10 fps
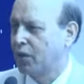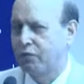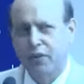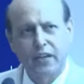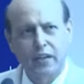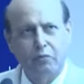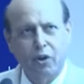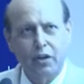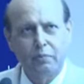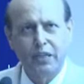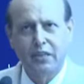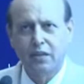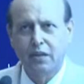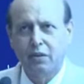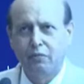an environment
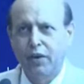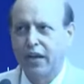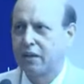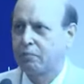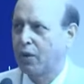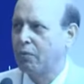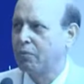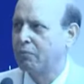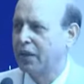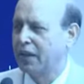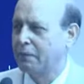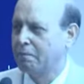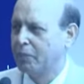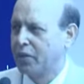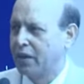where probably
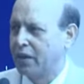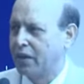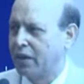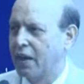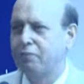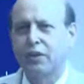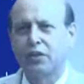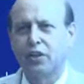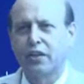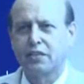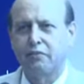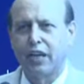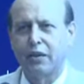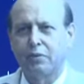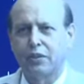everything is
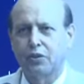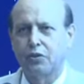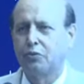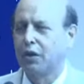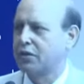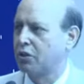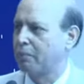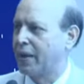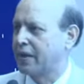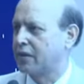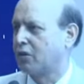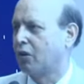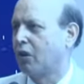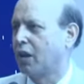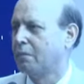available to you at your beck and
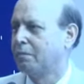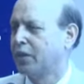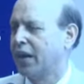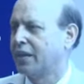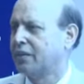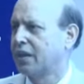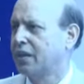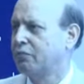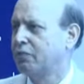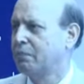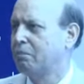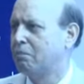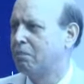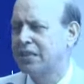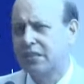call, I think we
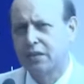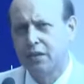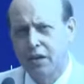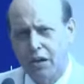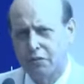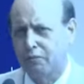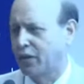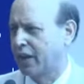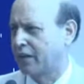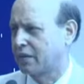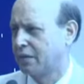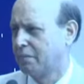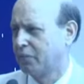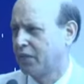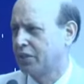must not forget
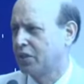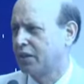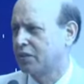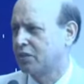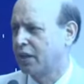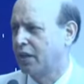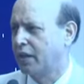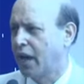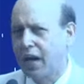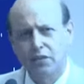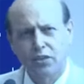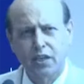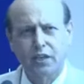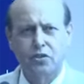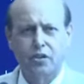that there is a large
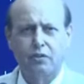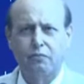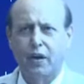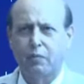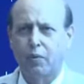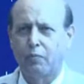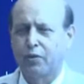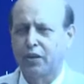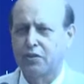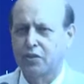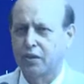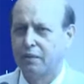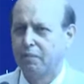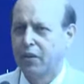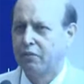section of our population
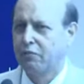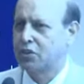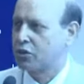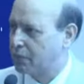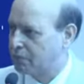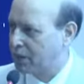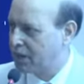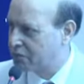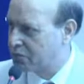which lives